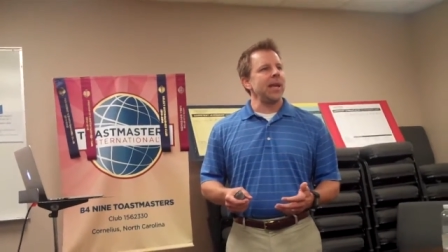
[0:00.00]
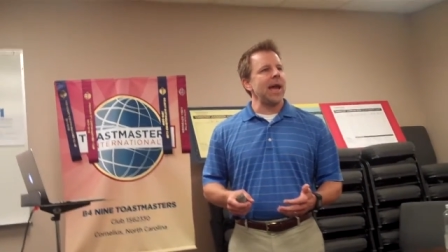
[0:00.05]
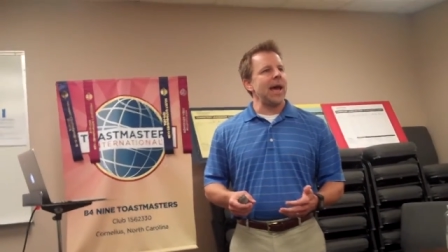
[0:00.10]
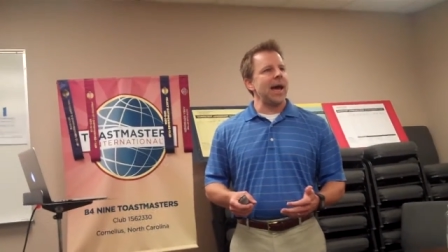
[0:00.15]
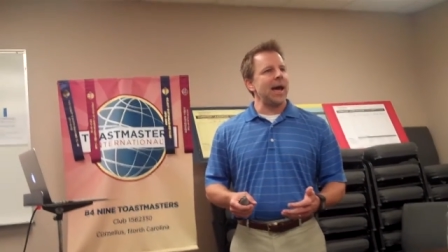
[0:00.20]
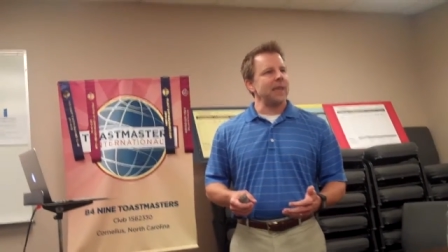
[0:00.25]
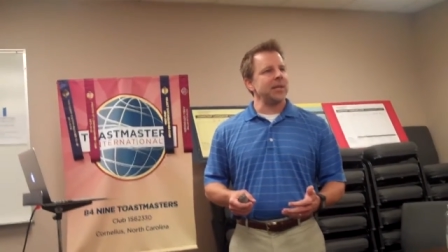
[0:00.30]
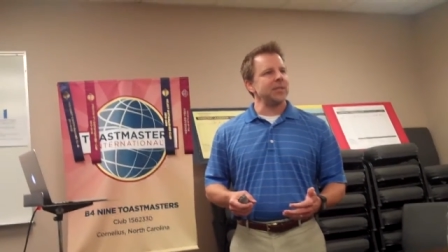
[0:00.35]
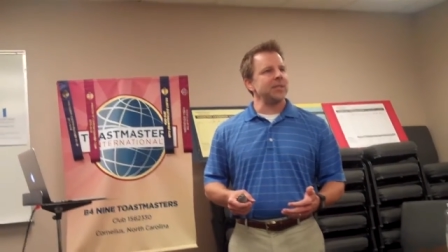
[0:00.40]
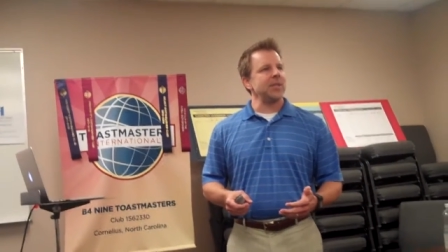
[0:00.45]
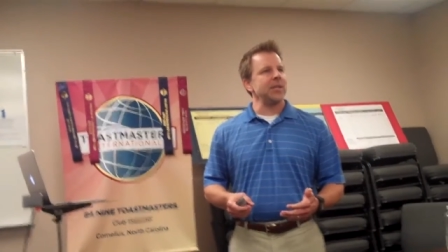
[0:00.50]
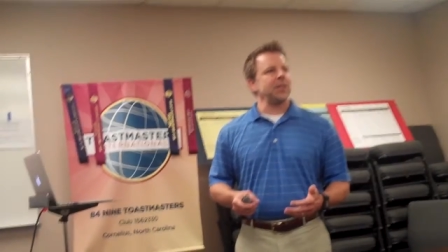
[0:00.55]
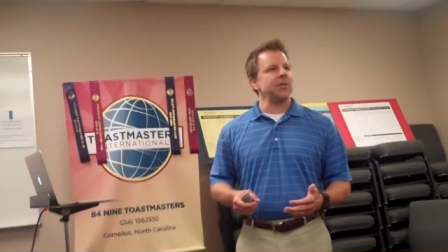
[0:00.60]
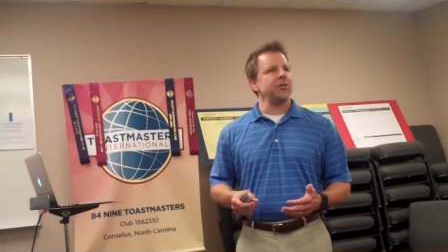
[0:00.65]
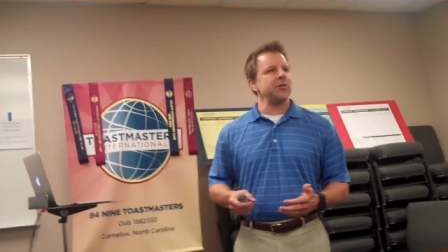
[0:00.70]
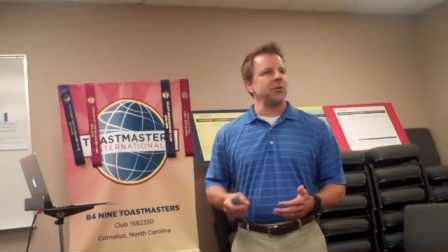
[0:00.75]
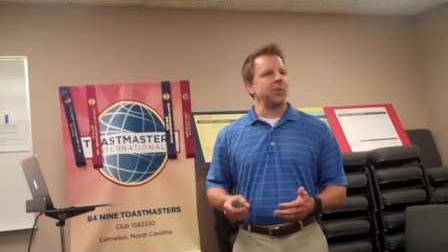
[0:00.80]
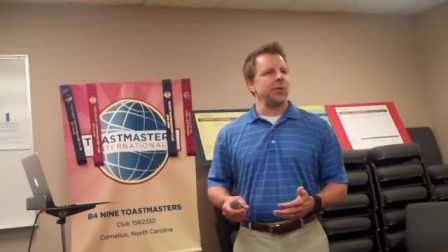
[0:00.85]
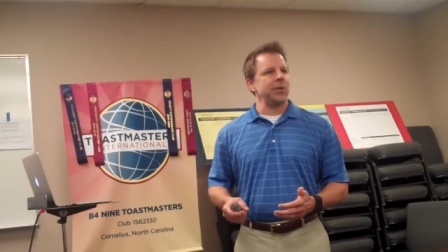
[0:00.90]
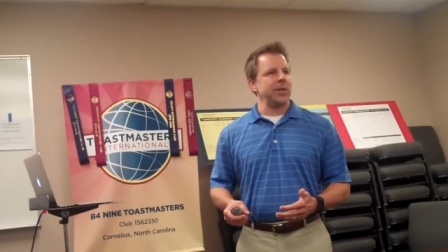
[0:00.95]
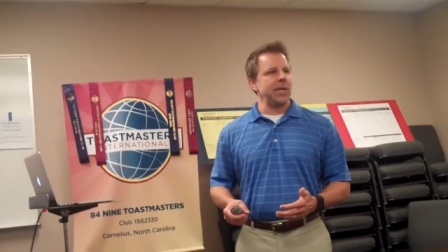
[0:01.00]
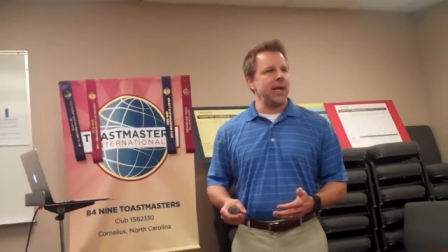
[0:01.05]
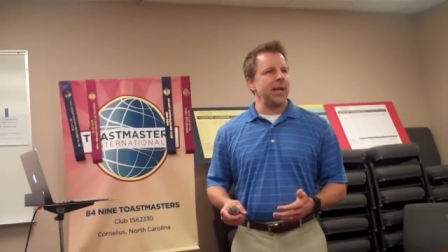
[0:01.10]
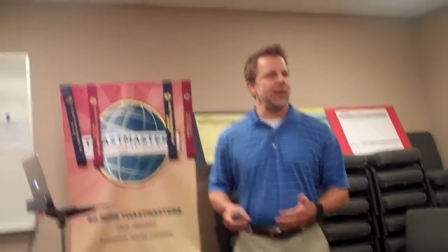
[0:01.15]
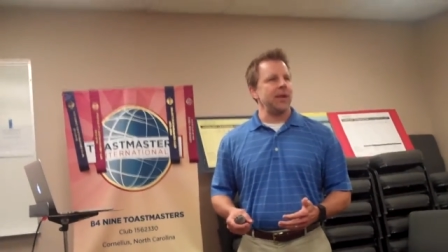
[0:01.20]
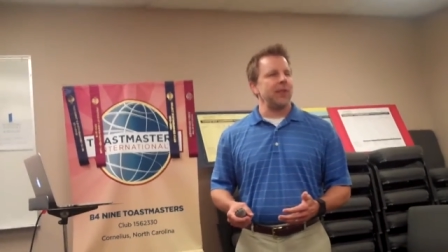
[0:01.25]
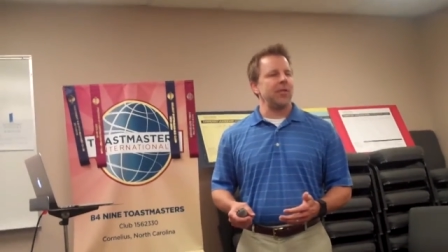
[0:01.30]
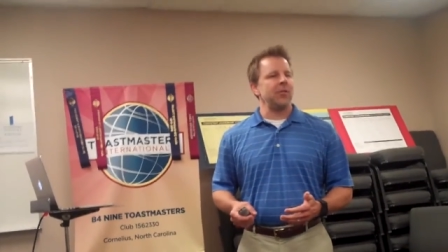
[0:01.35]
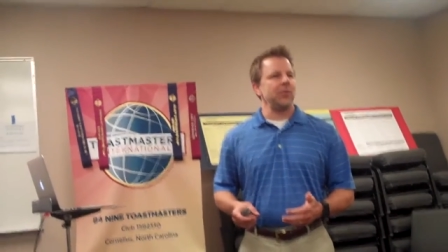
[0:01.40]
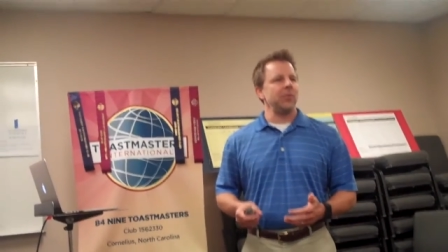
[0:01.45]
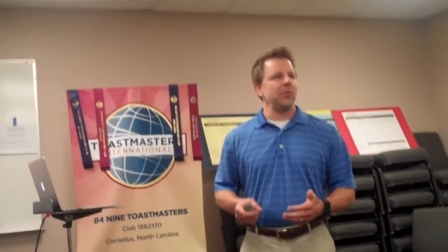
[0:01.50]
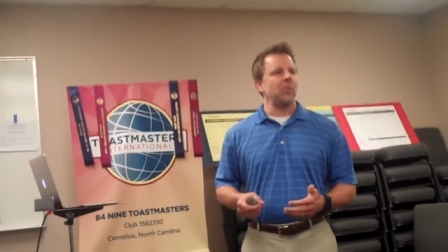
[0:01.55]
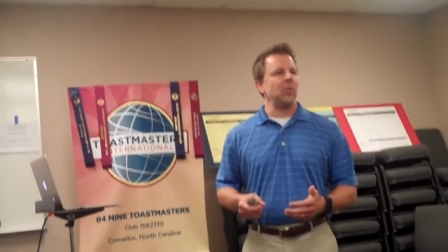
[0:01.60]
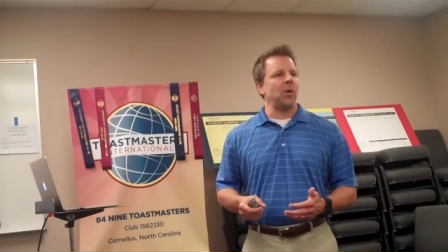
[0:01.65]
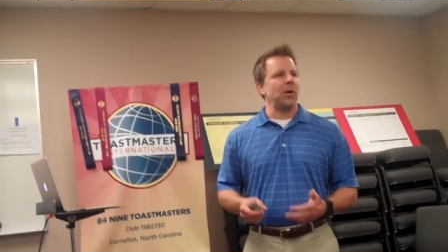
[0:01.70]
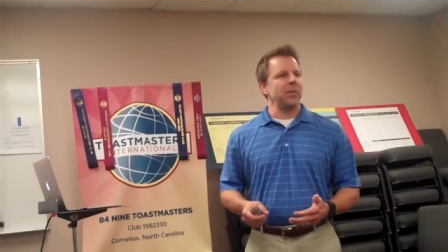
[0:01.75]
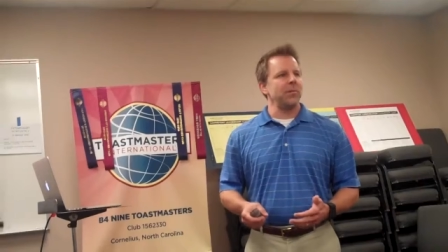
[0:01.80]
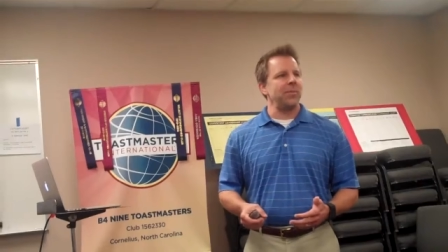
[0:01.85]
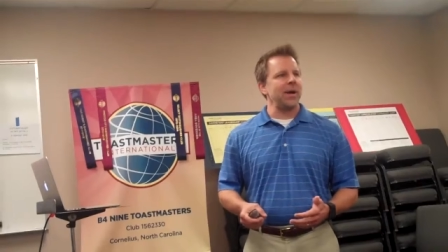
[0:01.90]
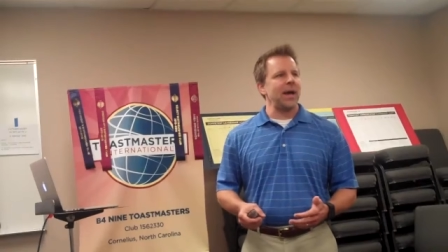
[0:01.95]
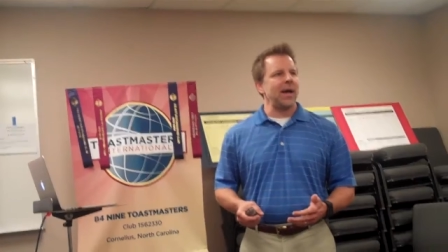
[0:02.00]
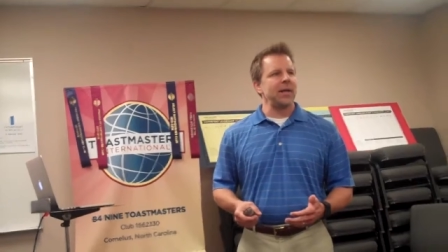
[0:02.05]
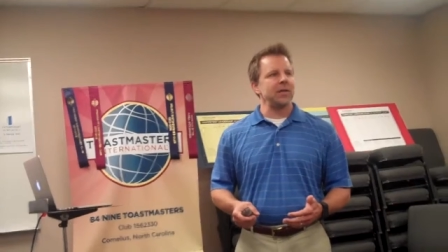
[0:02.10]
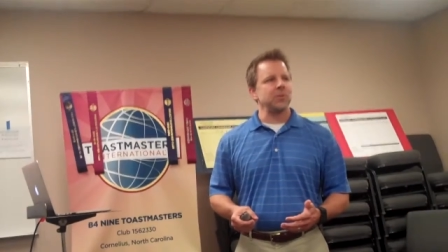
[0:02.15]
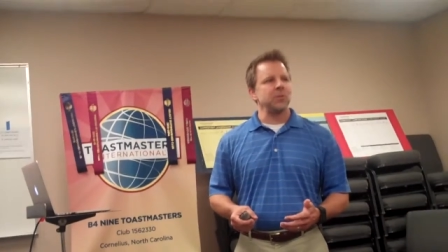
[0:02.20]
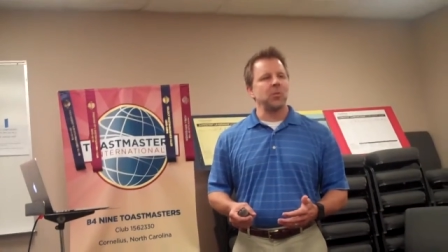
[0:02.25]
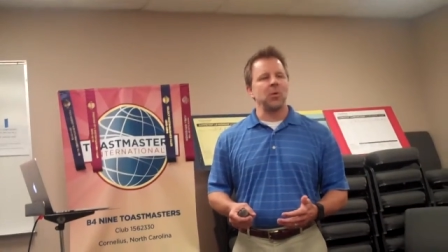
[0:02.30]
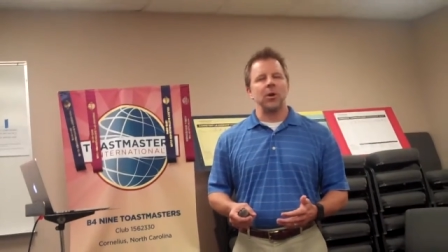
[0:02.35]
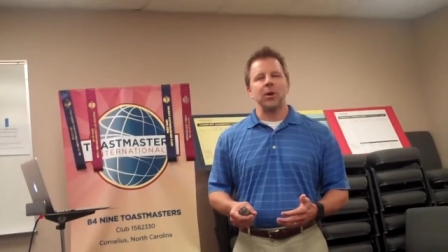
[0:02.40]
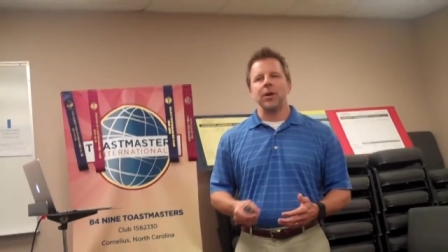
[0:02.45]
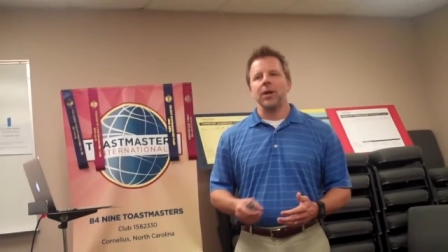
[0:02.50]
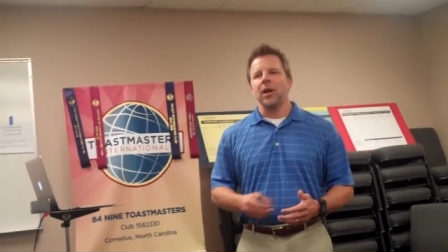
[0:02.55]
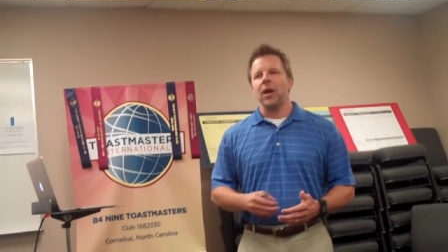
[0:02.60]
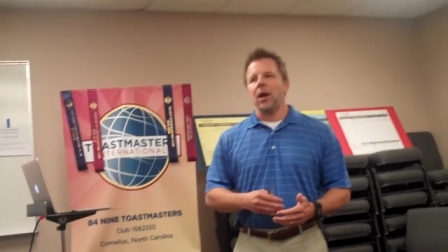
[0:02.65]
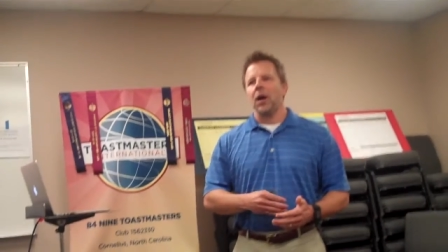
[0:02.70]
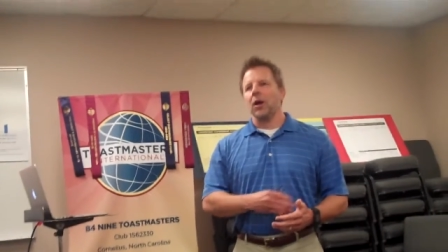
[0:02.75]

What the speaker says: to access your data through one password